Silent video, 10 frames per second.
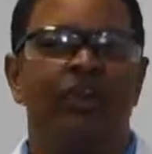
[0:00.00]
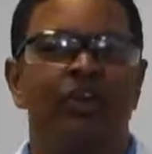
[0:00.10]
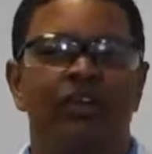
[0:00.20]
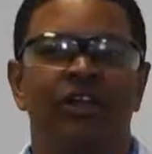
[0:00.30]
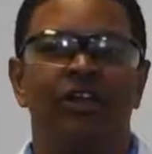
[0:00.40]

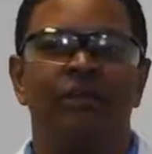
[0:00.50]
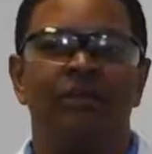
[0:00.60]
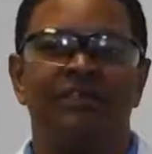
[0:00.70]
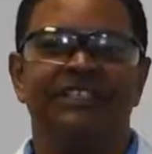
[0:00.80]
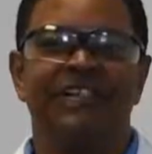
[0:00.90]
or your local
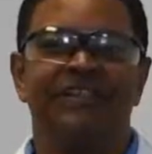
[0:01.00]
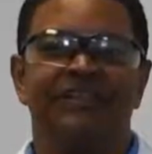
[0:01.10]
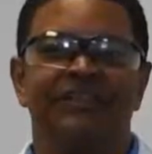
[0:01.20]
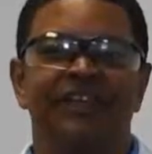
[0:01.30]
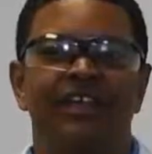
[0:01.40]

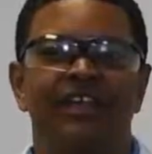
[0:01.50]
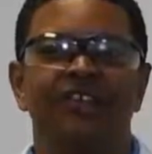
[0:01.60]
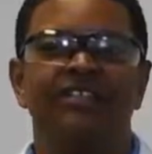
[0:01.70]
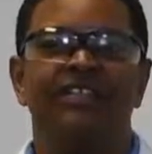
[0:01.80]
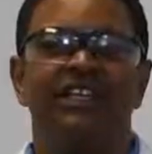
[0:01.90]
representative
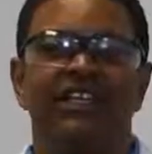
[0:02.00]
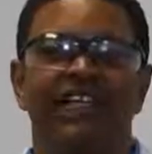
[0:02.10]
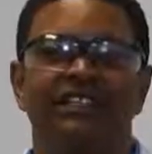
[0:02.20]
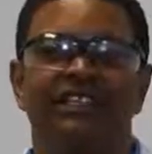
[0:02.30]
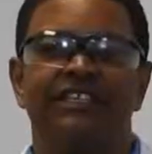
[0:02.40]
using the
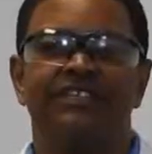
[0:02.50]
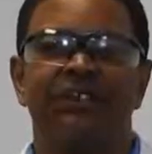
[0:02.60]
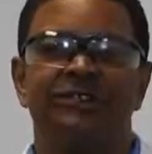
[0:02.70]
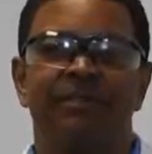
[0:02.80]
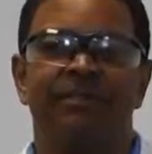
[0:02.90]
links in the
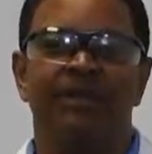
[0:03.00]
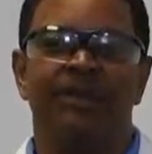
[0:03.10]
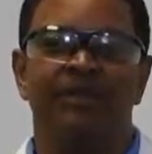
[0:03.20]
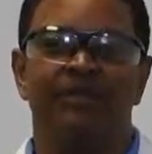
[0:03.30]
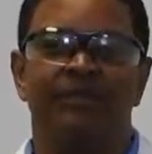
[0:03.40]
description below.